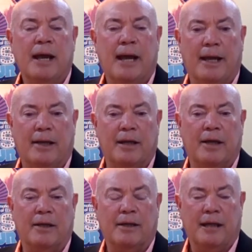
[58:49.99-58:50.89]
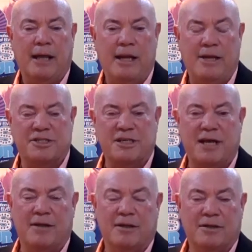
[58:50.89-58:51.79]
and uh, he had
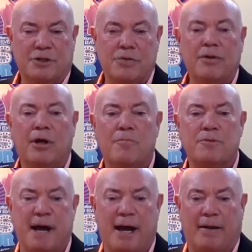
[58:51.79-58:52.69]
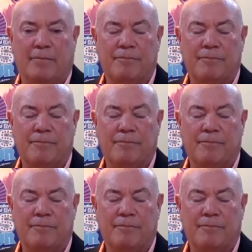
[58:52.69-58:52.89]
set two globes back